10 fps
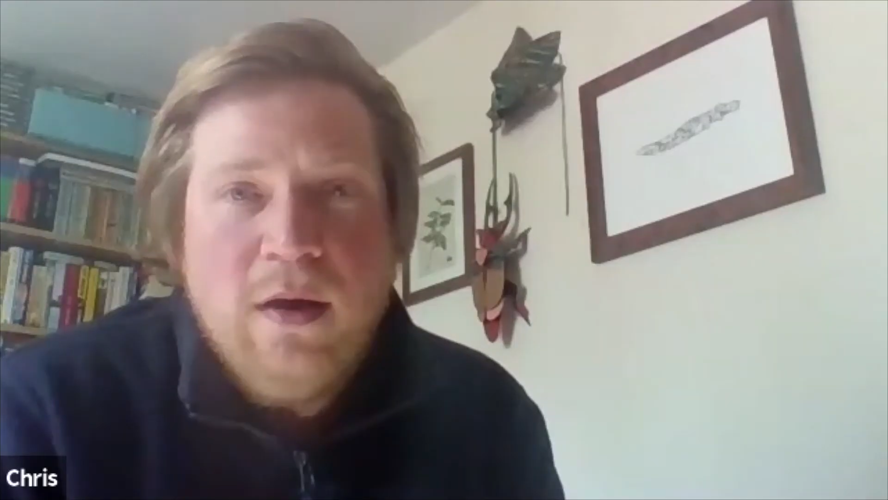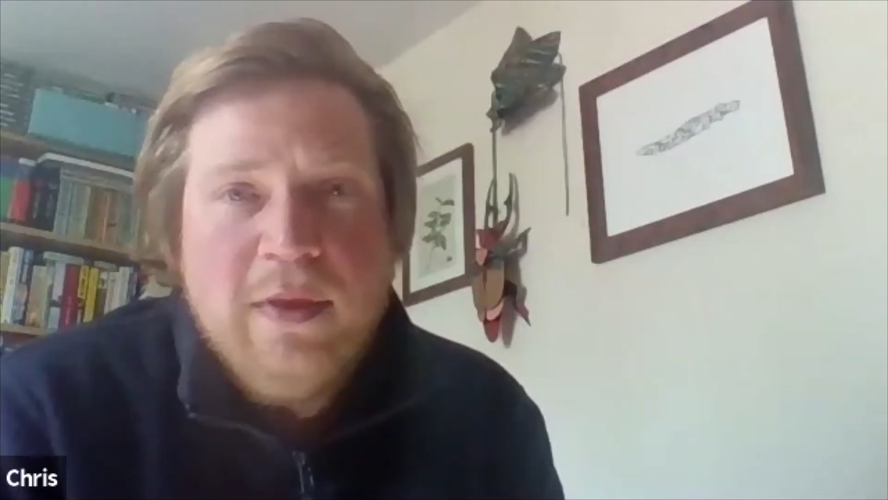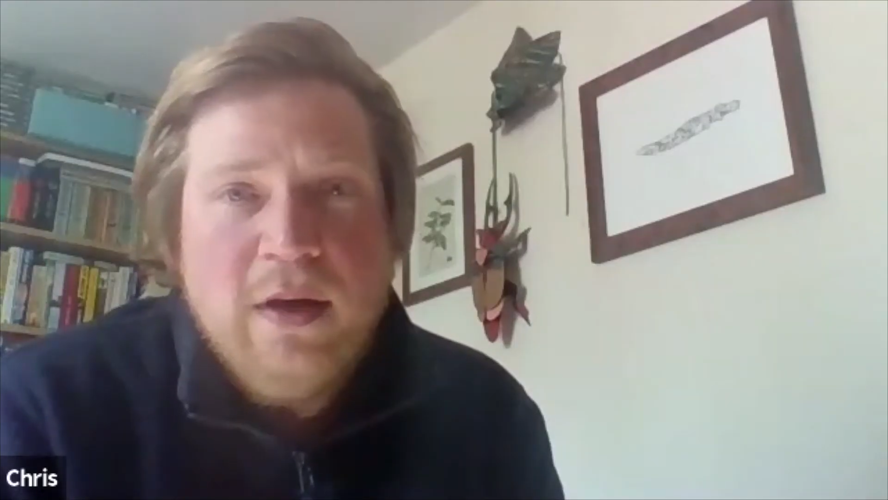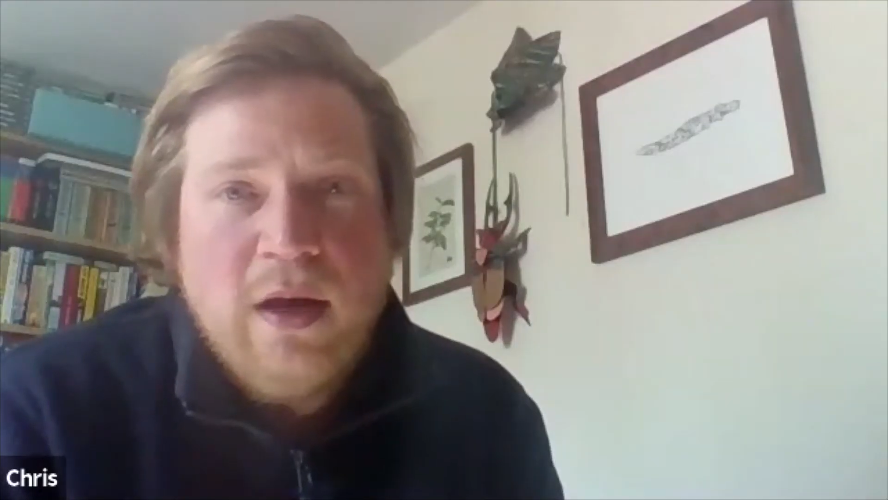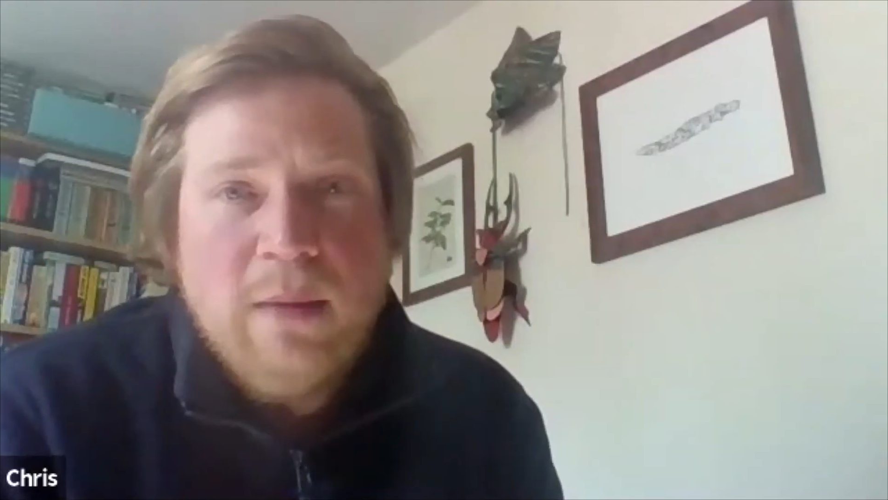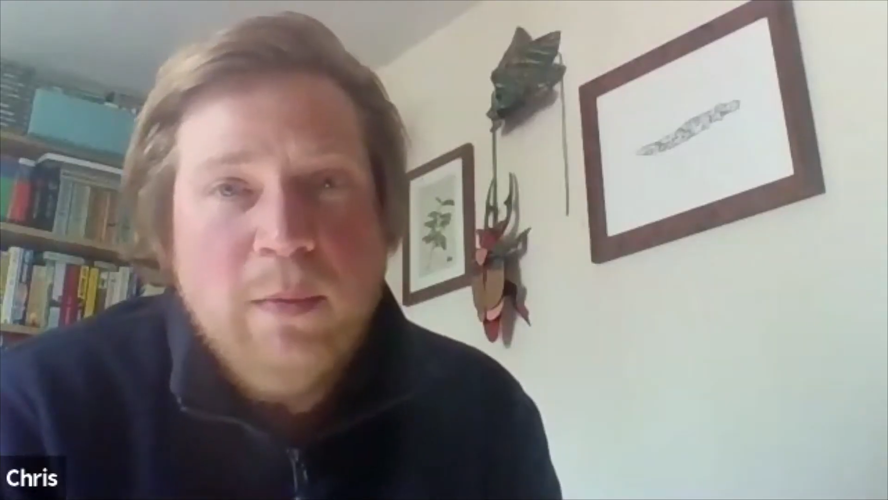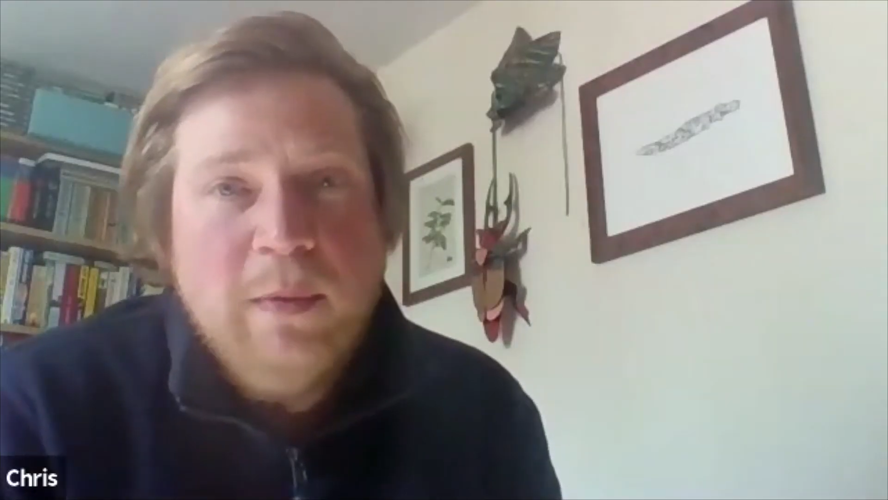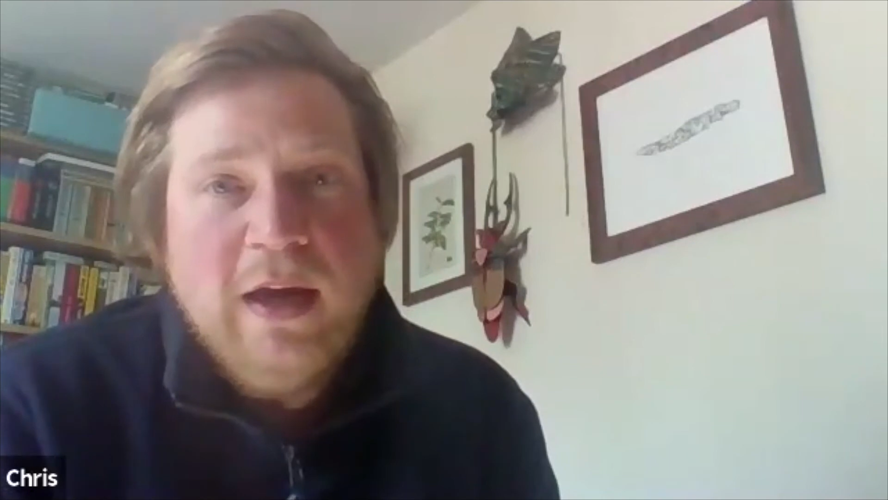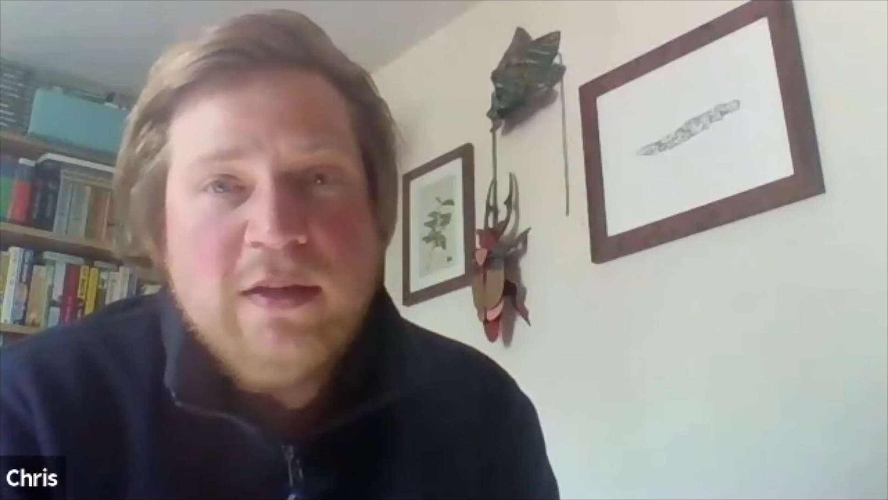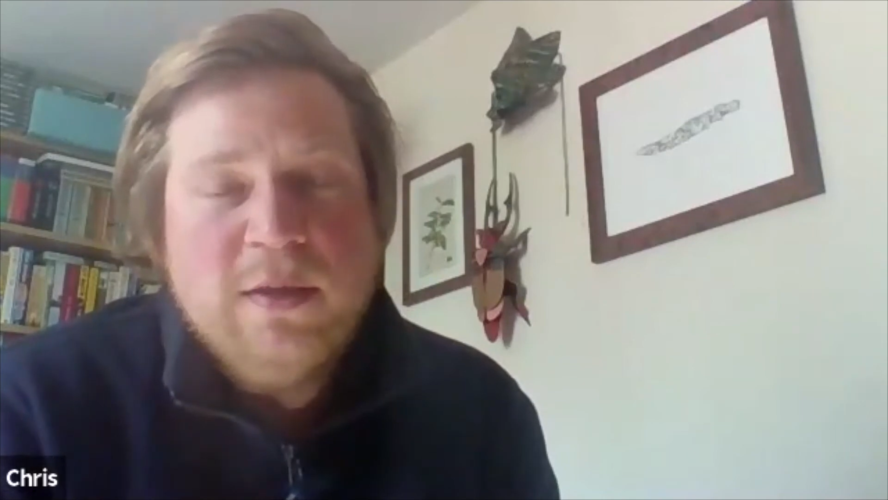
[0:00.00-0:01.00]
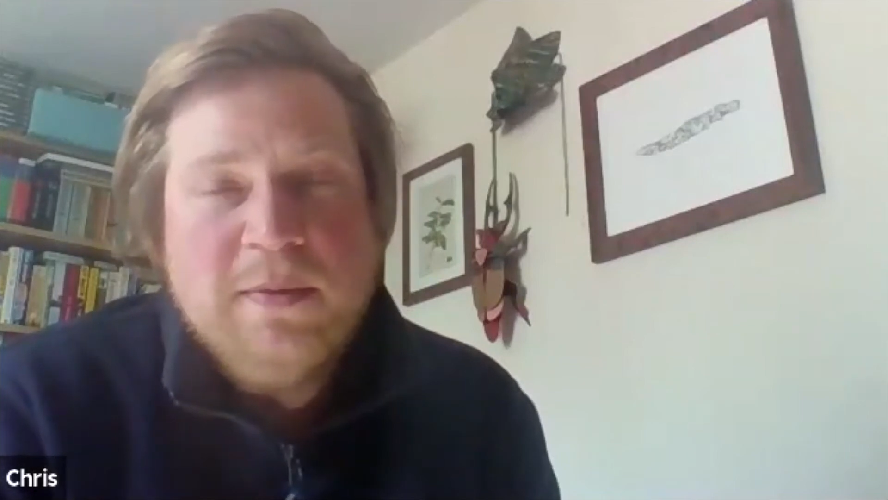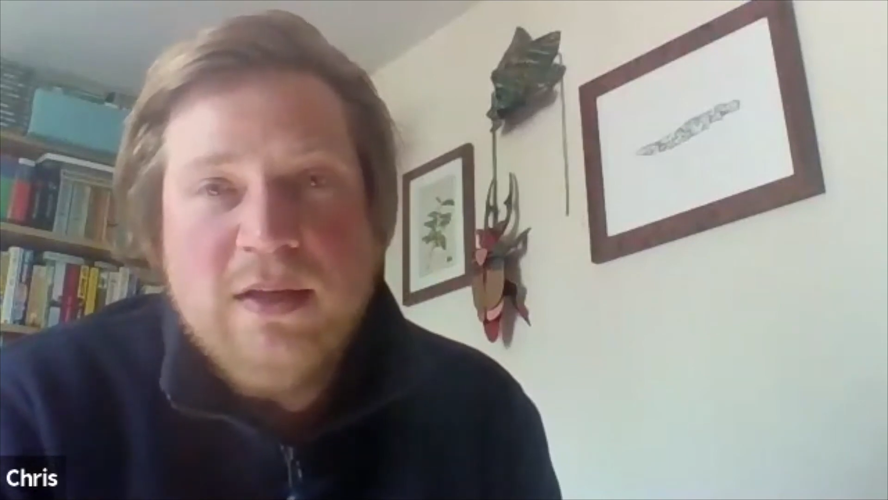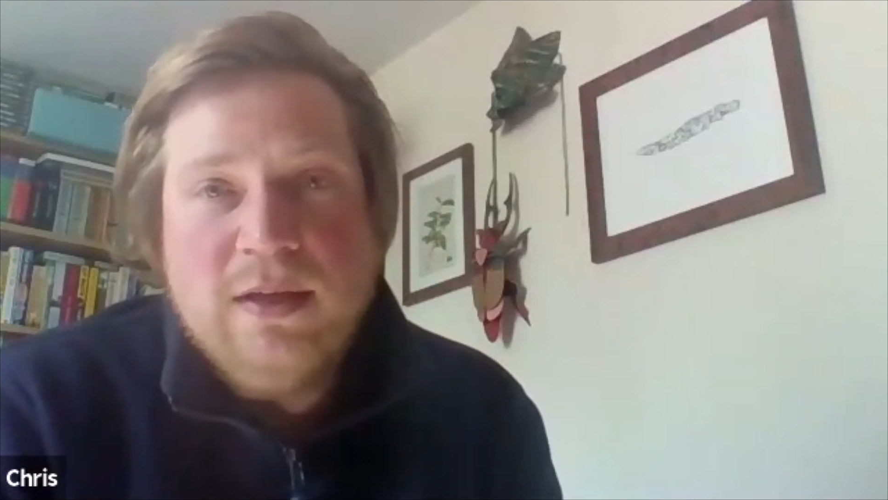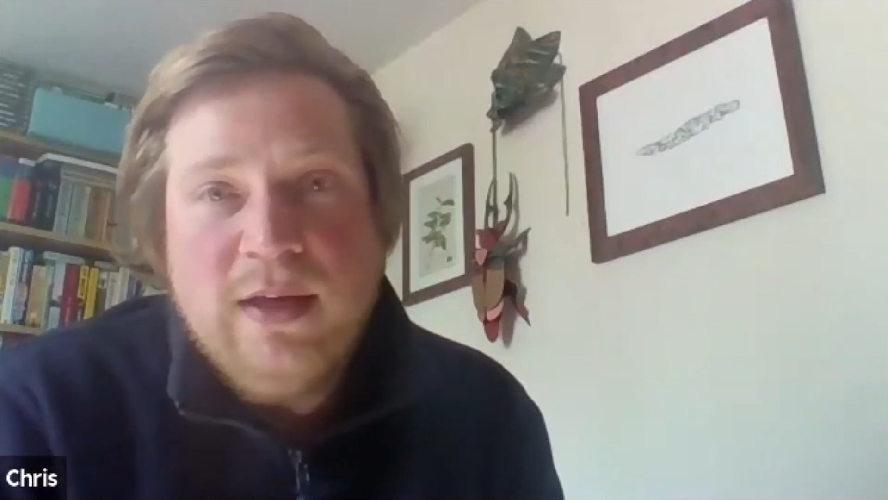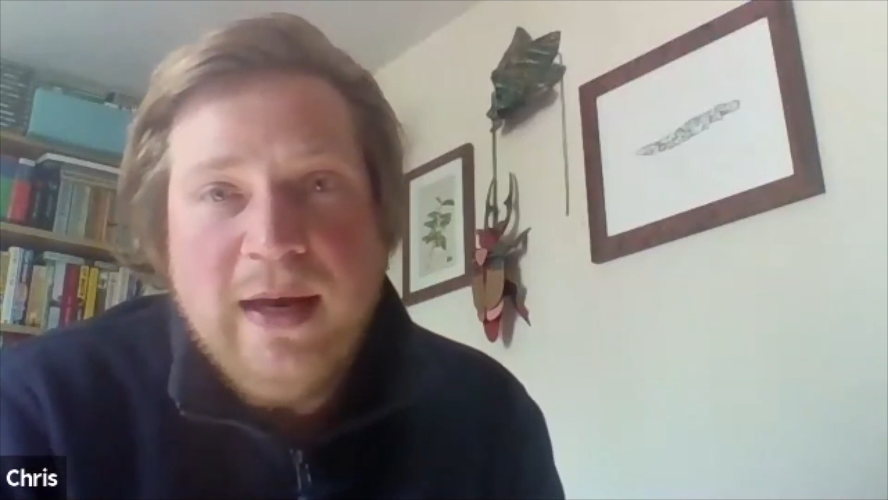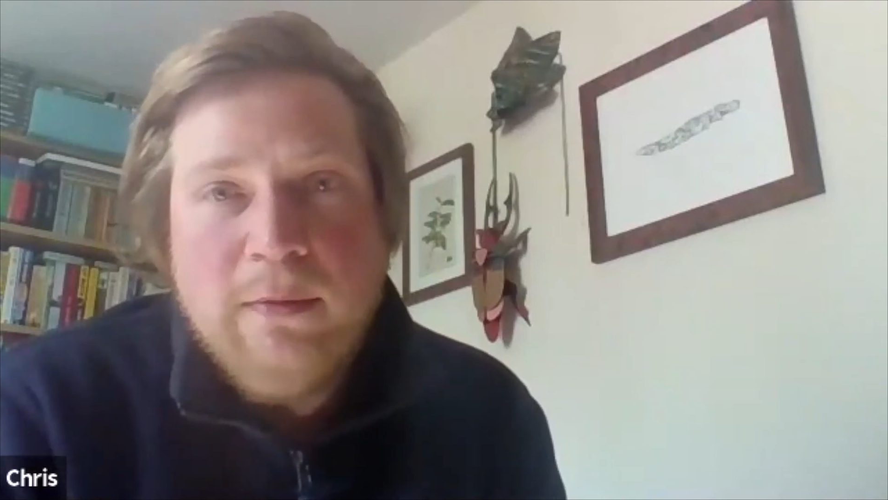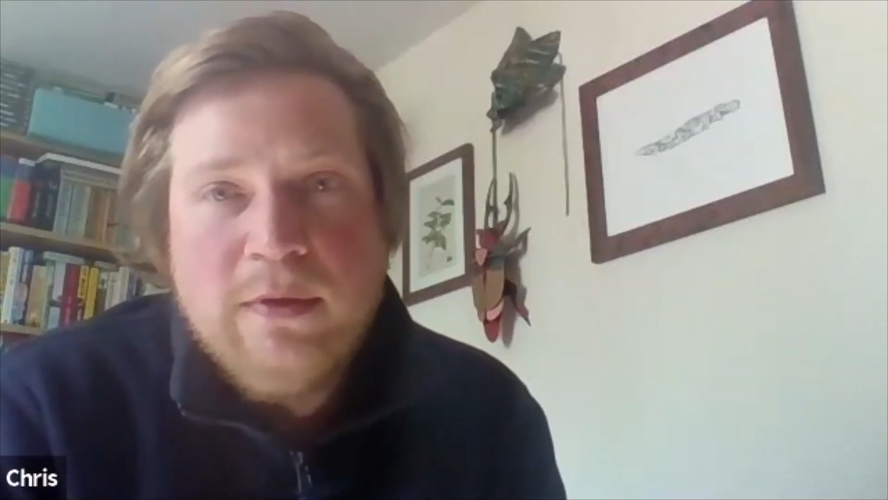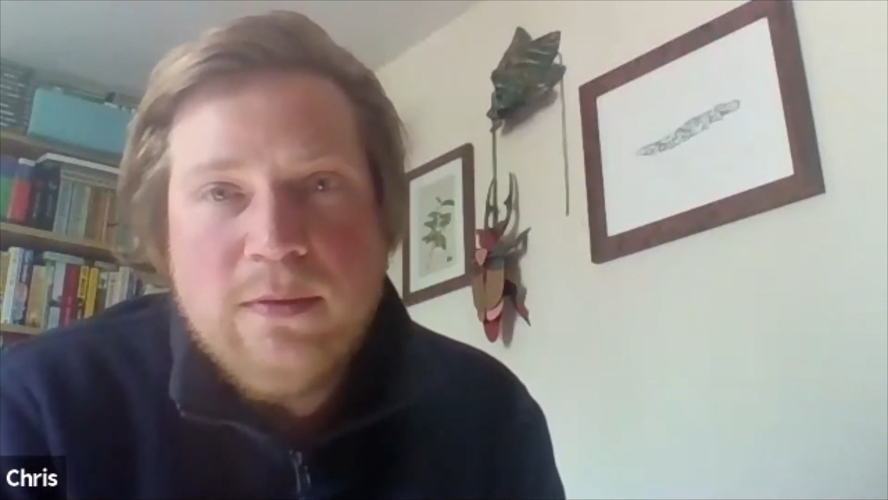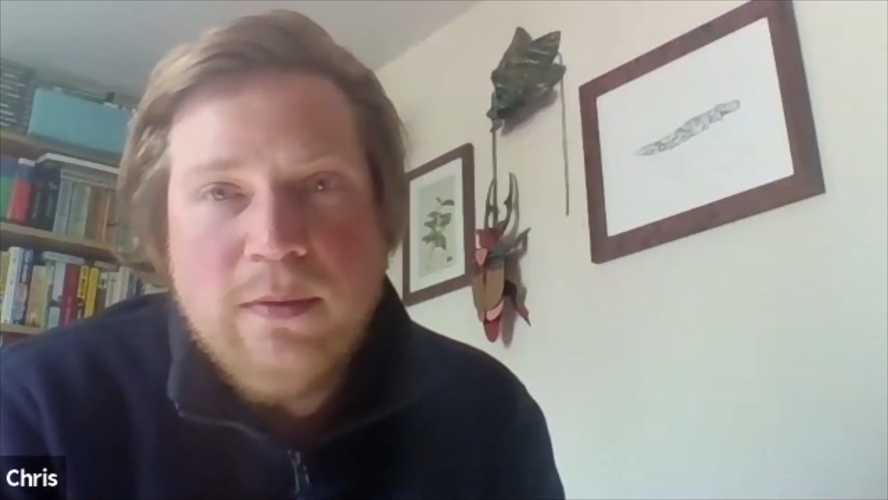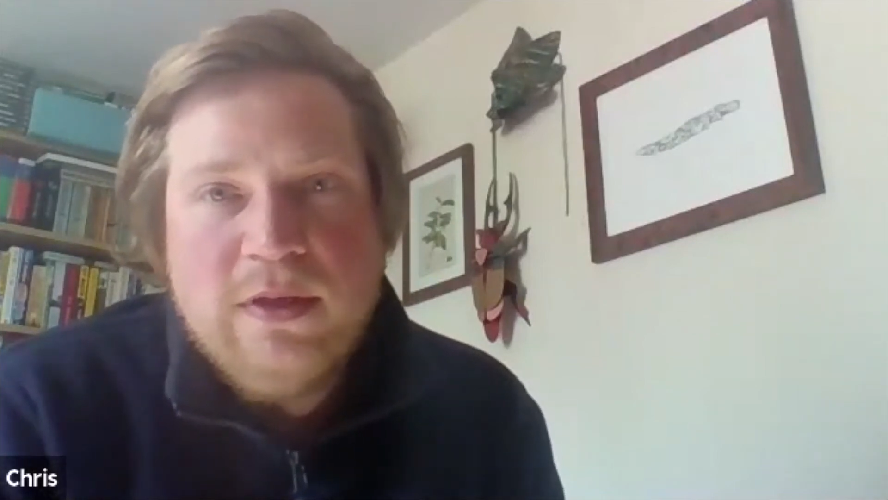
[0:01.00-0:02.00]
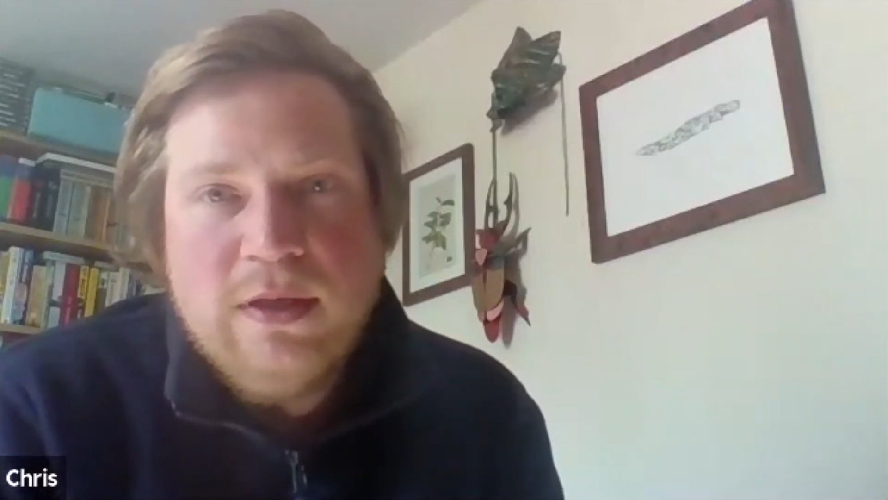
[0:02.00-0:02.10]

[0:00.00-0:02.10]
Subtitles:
our company, we get a subsistence allowance,